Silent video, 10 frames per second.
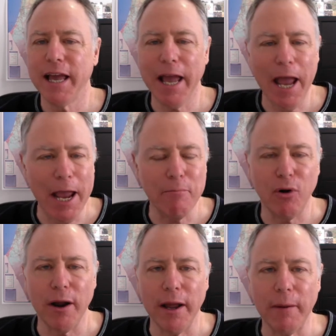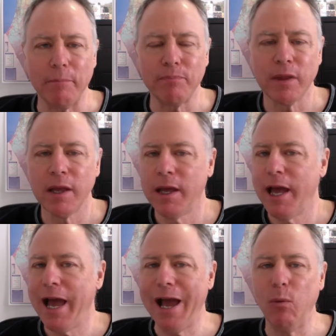Abraham,
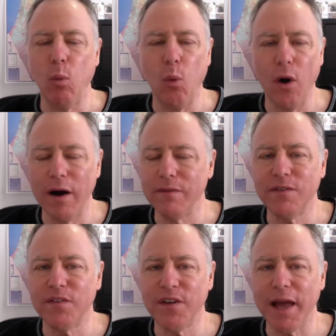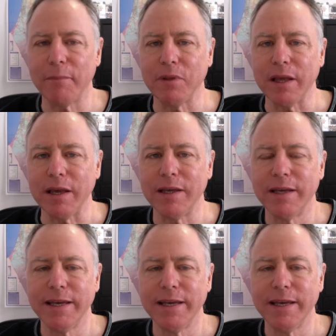and one family,